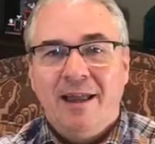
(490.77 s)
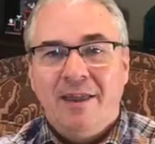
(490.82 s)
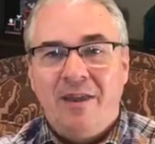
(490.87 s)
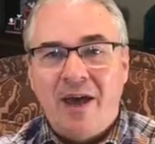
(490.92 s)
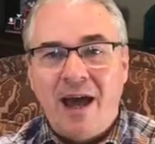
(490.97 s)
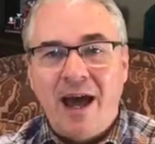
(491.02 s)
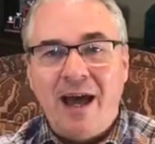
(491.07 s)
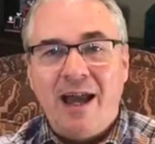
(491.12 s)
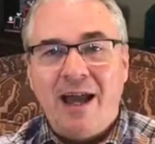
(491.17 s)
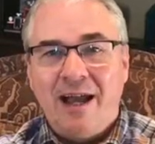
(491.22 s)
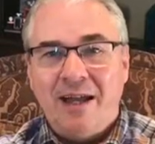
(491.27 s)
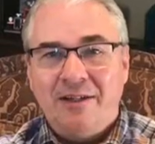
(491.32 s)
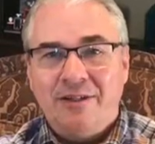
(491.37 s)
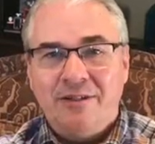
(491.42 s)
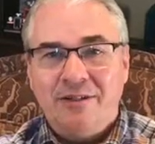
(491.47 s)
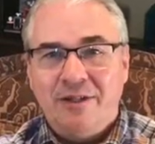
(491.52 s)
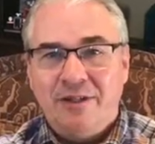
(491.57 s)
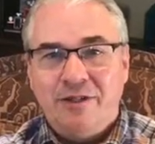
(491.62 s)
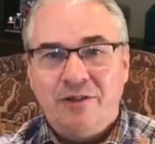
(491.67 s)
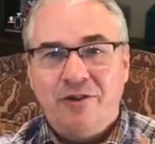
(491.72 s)
that
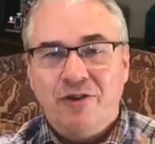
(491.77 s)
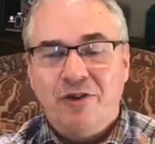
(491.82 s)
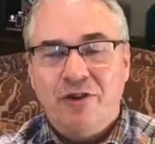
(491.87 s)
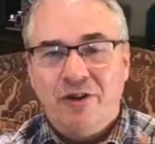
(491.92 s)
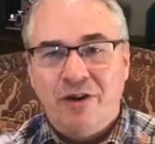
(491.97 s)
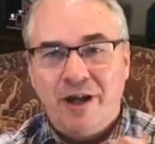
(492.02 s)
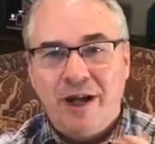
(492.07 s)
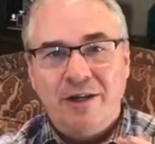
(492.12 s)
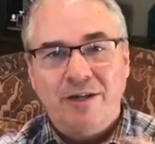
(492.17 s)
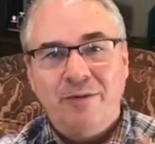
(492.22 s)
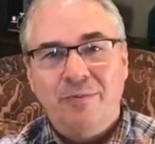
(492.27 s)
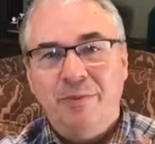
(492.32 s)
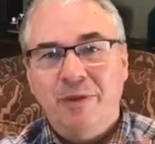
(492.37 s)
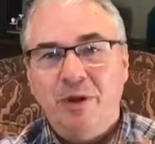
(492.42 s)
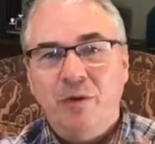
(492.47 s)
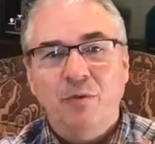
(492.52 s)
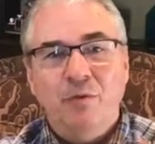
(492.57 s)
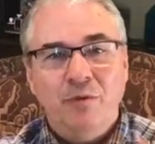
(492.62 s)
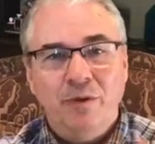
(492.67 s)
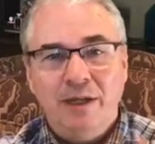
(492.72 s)
actually turned out to be
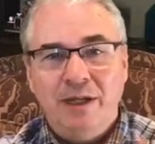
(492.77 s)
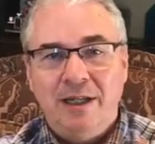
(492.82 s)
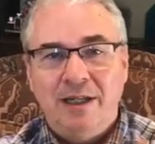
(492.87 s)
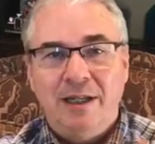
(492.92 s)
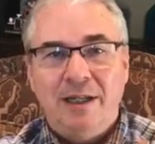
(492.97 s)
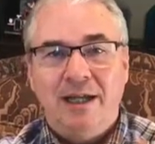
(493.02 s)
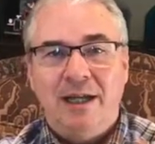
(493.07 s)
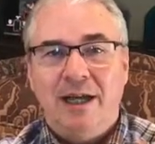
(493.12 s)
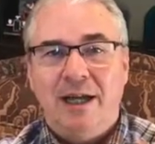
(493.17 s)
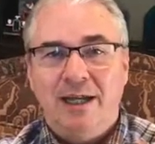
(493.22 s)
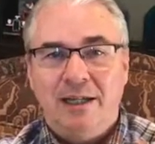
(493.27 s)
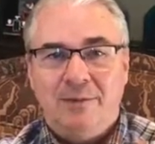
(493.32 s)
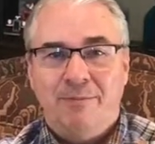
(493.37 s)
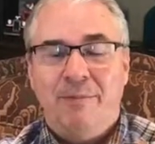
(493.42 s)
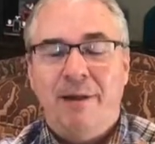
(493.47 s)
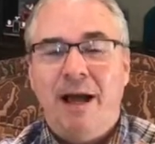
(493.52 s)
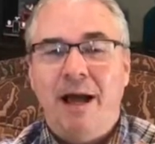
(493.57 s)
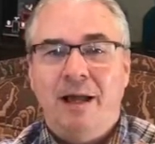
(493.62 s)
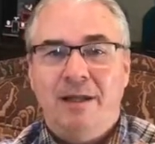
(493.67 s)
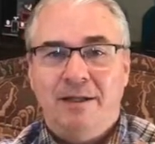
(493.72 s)
a really nice
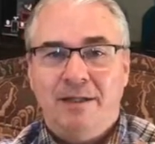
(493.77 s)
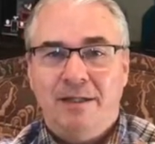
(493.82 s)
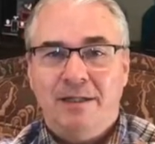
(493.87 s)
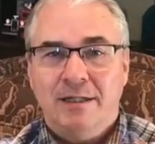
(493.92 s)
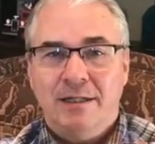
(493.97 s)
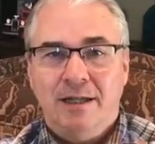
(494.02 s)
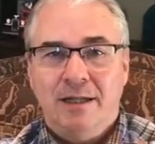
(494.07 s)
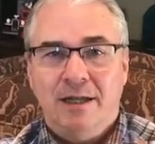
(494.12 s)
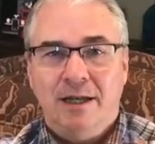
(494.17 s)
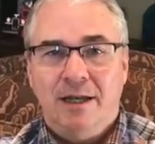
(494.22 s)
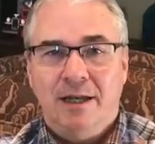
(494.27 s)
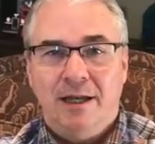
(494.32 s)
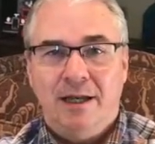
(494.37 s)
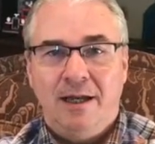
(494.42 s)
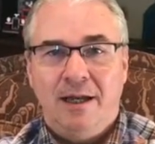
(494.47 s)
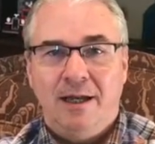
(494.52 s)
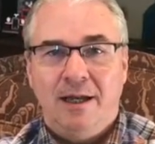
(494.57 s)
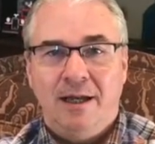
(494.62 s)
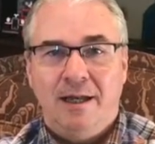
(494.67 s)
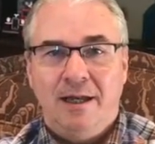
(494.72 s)
balance
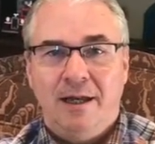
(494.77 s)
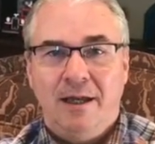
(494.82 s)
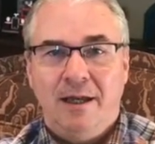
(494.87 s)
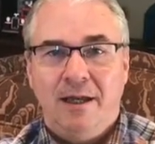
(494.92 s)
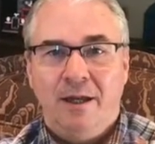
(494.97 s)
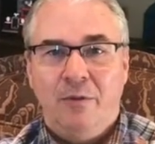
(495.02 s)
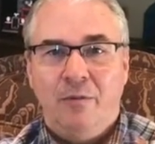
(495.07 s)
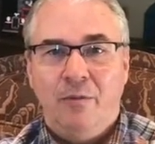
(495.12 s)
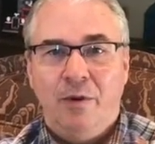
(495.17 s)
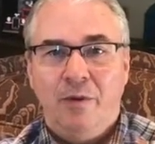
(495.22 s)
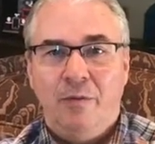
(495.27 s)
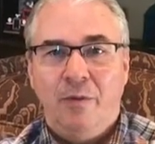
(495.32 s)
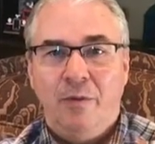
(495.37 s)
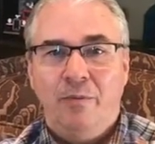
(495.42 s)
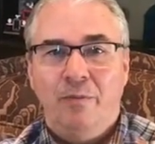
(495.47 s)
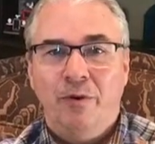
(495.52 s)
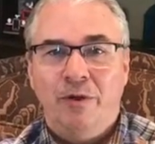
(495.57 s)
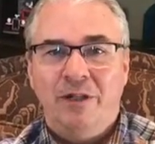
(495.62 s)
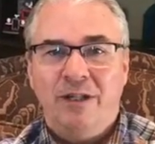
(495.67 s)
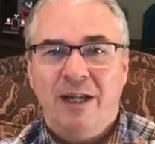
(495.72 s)
in what we
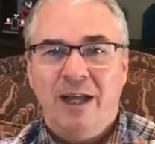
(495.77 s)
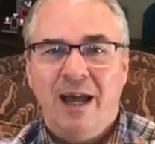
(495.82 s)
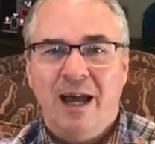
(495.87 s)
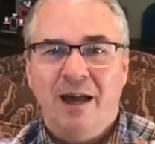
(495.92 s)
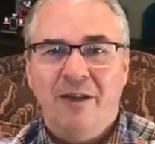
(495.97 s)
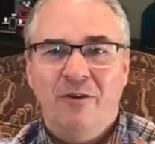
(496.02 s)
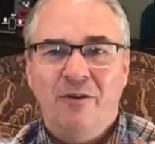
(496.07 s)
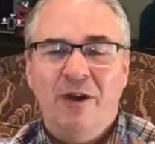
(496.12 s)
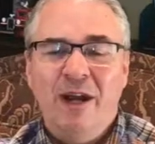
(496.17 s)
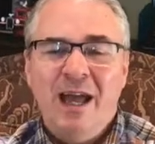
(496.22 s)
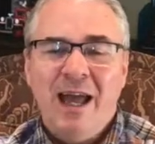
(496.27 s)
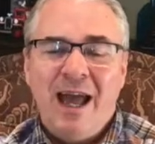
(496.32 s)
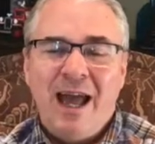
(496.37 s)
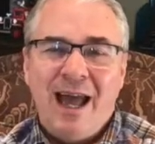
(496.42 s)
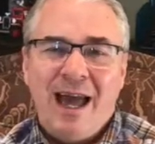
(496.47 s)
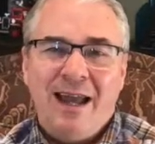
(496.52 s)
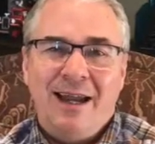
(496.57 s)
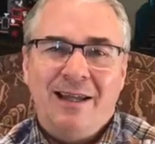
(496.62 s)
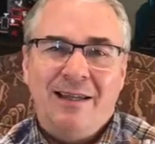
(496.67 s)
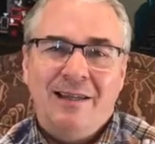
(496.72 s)
put together.
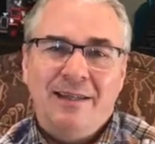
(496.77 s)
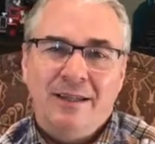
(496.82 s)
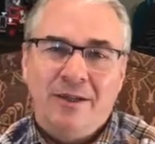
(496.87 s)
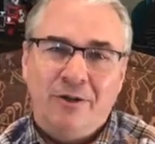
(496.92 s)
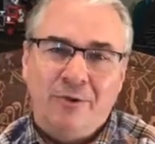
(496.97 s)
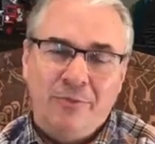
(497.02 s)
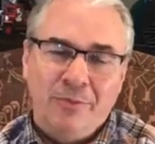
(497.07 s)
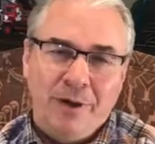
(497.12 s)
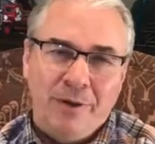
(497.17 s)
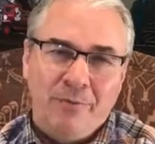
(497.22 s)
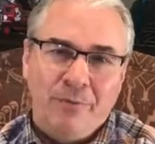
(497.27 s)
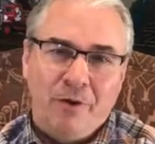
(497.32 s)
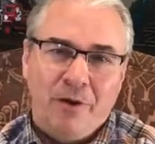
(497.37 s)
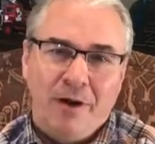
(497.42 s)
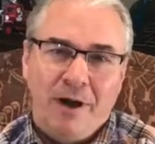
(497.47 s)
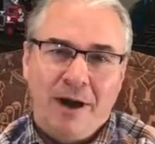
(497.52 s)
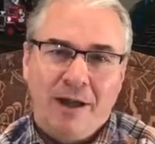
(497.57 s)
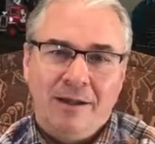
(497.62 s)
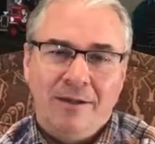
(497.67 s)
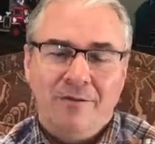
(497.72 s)
And a little bit more
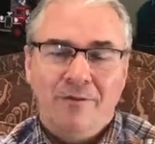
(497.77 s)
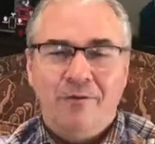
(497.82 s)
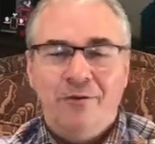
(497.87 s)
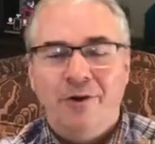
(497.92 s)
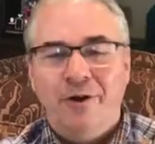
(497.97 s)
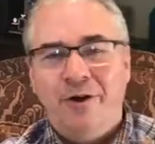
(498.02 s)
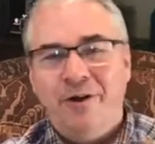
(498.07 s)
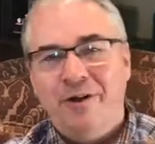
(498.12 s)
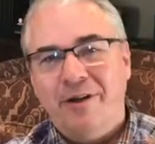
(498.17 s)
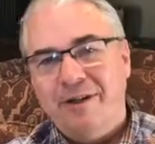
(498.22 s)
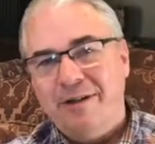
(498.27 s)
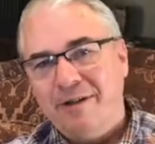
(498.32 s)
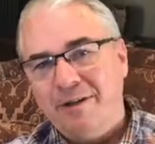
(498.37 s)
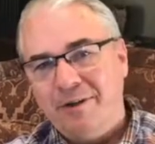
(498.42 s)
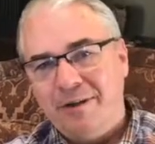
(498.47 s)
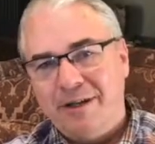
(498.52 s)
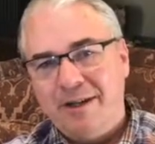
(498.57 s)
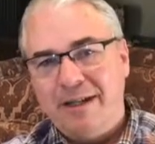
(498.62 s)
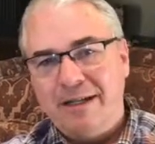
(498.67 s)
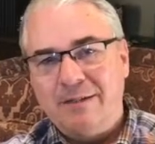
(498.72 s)
olive oil, a
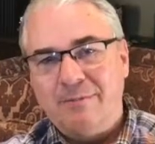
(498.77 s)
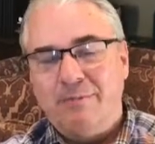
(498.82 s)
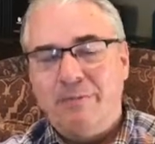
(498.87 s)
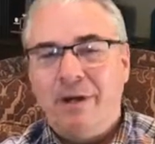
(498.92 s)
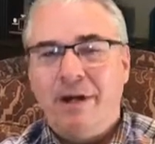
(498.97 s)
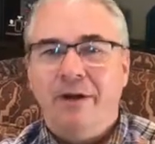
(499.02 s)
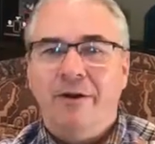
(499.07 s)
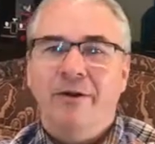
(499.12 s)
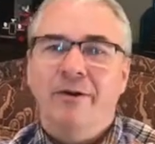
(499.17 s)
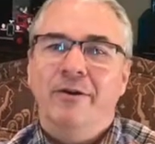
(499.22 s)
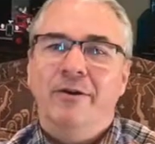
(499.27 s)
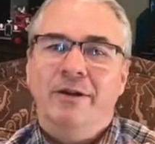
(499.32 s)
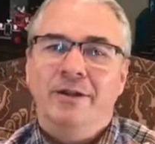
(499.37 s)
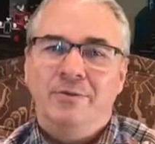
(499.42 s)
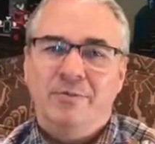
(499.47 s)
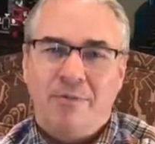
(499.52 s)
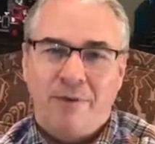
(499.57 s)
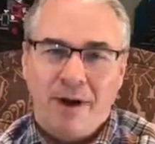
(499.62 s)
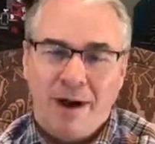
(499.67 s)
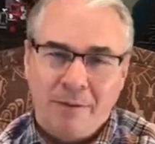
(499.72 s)
little less butter is
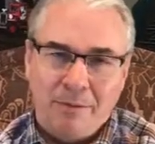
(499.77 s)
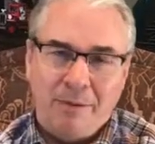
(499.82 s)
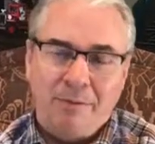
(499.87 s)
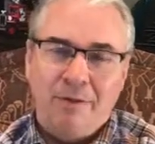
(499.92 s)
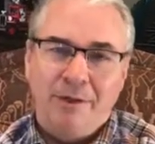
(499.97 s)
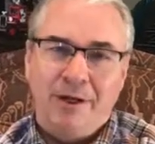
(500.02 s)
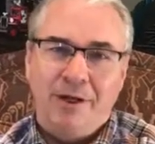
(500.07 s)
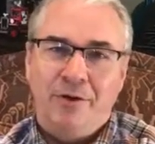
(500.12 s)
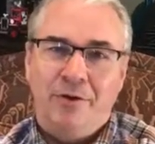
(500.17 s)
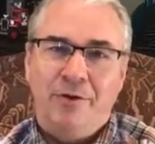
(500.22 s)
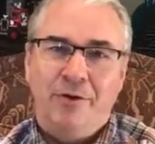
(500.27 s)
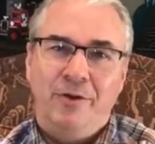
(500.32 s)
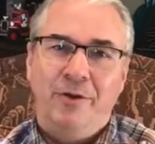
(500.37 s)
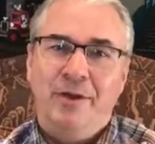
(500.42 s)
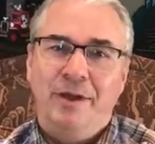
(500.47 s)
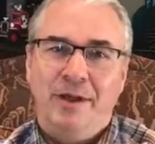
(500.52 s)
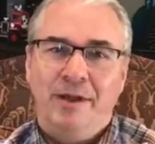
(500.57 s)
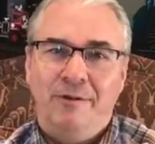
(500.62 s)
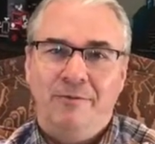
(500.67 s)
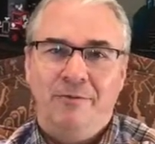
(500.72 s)
probably a good
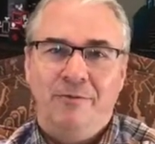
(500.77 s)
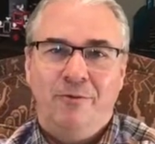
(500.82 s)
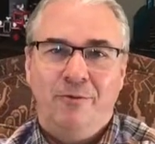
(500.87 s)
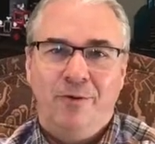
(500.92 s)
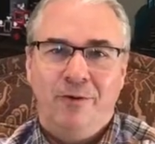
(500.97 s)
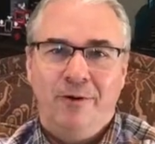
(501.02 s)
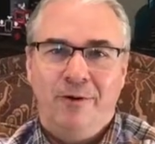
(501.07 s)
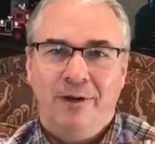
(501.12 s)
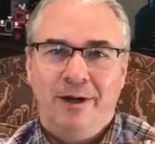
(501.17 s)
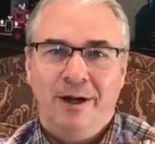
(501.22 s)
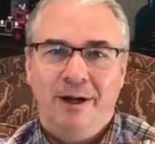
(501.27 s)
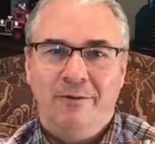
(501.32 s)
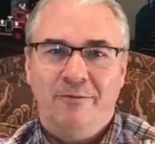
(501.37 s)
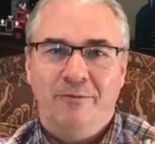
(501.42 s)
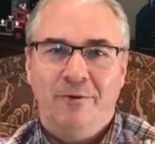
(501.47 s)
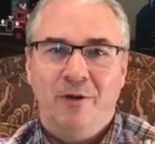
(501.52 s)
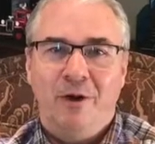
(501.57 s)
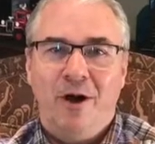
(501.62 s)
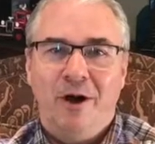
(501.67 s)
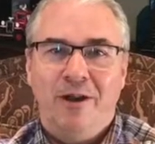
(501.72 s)
thing
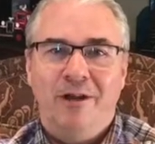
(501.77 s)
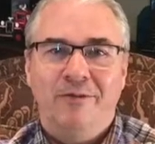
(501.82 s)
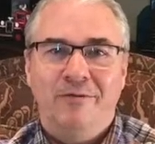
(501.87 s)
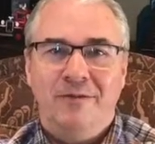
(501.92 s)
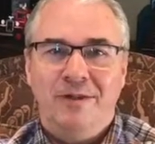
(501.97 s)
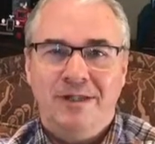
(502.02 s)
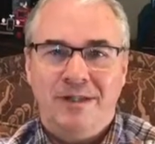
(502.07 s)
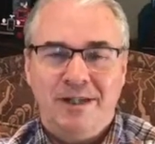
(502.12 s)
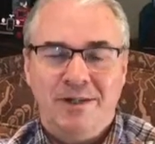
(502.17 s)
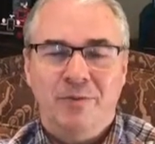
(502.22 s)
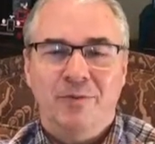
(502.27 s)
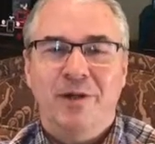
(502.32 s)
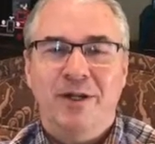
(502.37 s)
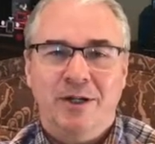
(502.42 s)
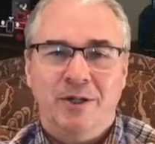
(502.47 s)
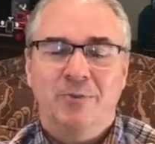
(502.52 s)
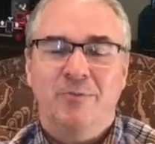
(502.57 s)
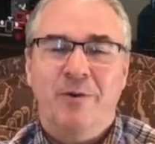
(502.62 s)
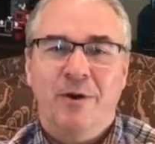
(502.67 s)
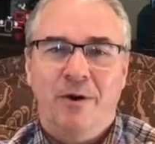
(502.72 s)
for all of us as we
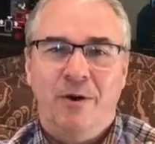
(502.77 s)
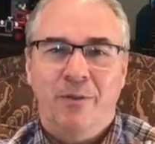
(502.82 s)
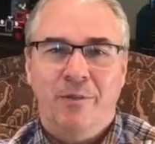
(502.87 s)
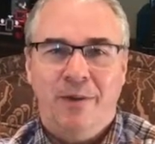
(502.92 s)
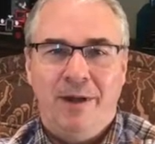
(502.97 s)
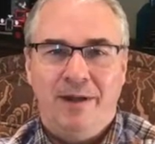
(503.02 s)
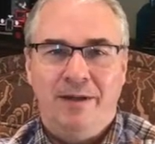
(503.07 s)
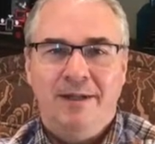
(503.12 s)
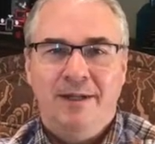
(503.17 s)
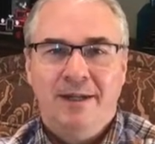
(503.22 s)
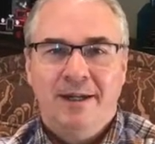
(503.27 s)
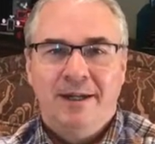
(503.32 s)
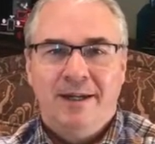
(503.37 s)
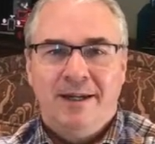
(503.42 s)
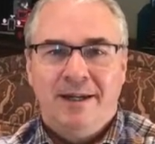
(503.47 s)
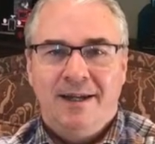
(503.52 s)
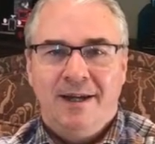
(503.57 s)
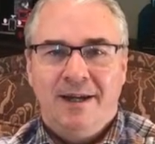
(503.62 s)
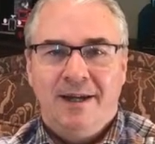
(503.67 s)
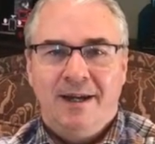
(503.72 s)
experiment
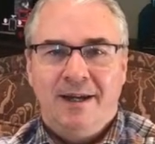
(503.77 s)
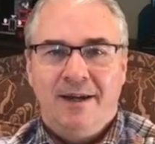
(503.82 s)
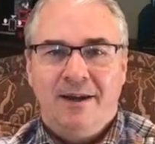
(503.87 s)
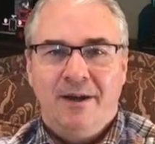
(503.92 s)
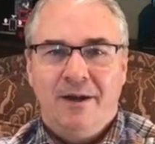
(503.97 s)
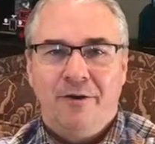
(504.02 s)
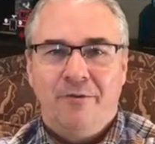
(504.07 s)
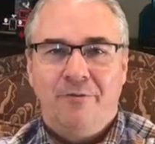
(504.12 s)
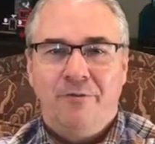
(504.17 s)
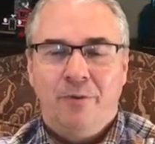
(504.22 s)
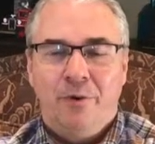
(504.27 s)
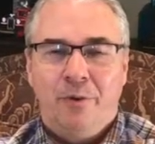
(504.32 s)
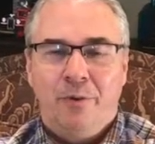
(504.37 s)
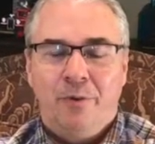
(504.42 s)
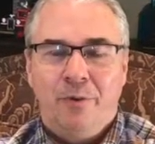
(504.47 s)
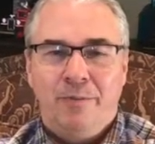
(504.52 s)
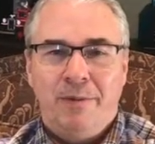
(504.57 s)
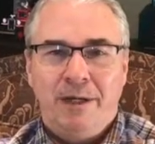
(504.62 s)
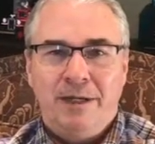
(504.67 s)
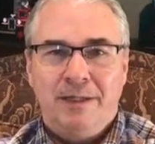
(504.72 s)
on a
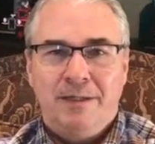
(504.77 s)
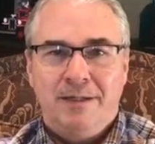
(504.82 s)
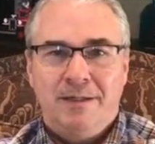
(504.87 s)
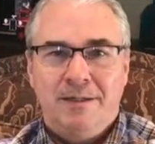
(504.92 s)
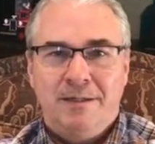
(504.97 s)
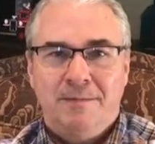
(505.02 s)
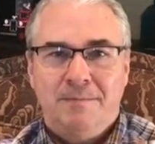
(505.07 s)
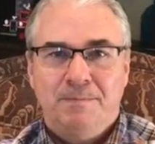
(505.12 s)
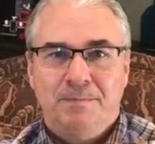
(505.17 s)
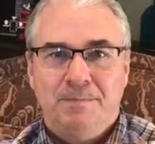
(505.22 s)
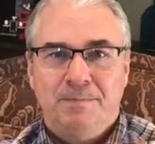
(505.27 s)
forward basis.